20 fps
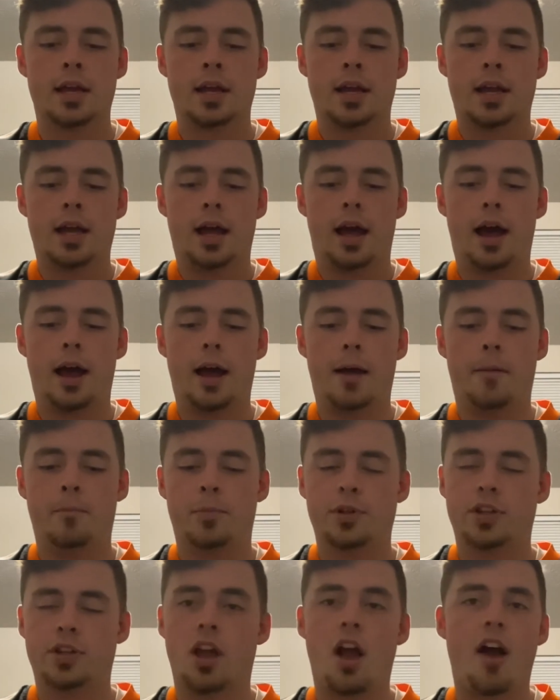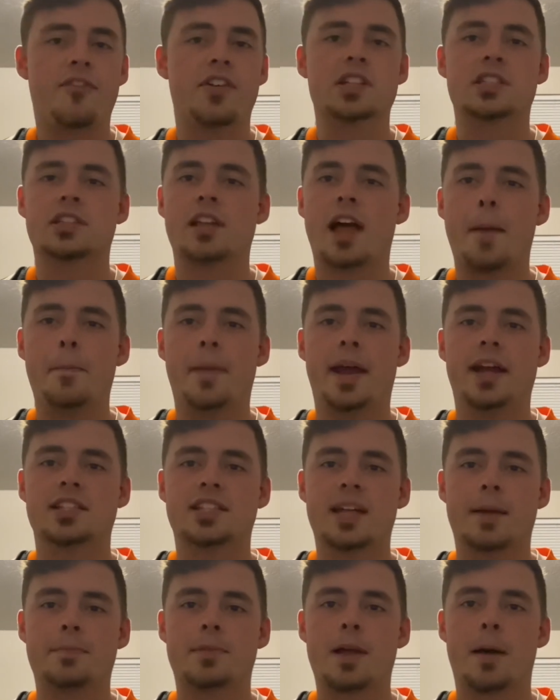But the offensive line, man,
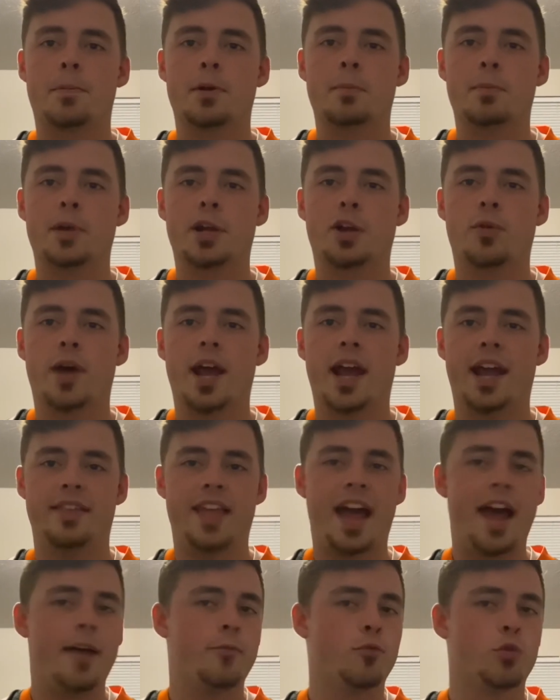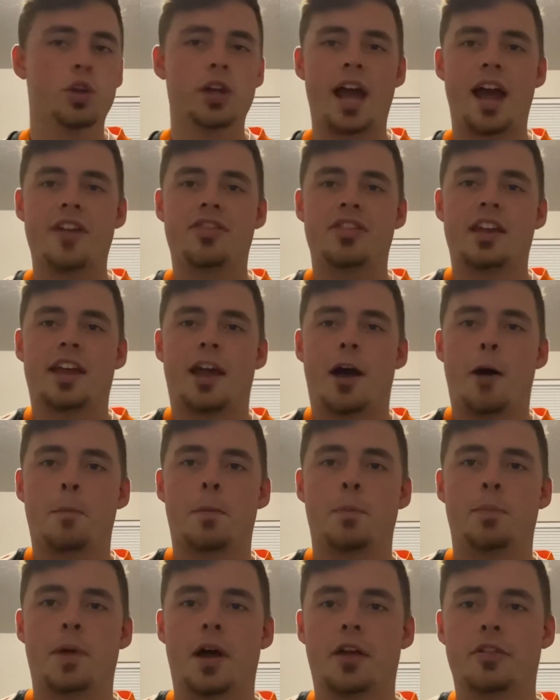stepped up in a big way. And that really, I think, helped
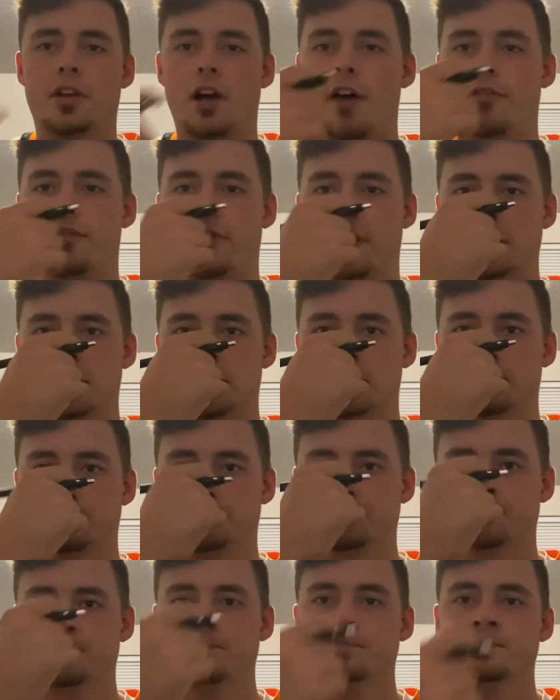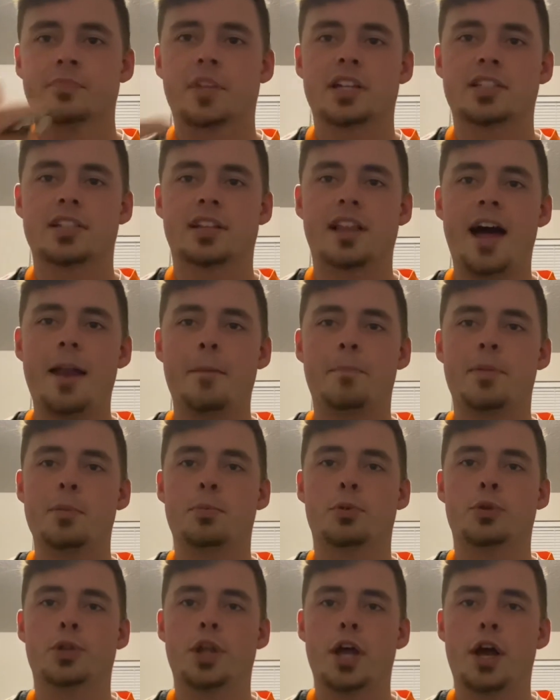propel the offense. Because a lot of
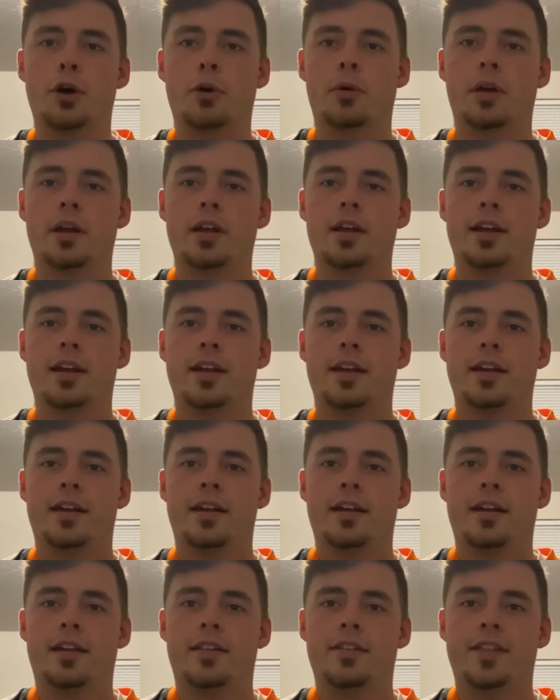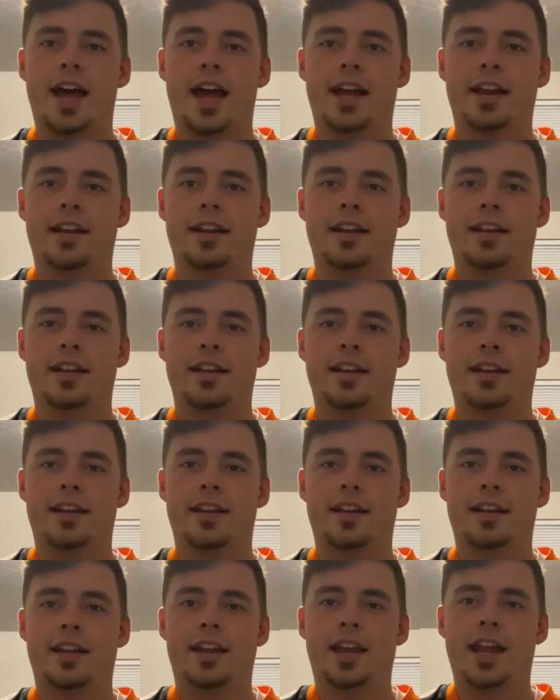people know that
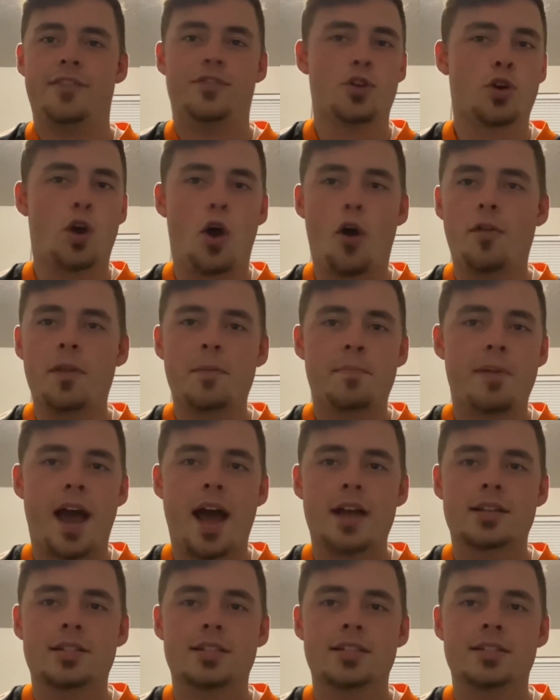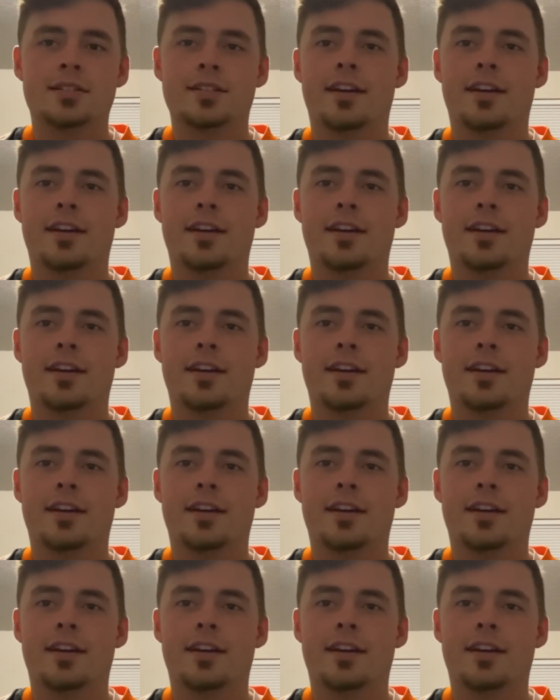if you're only passing,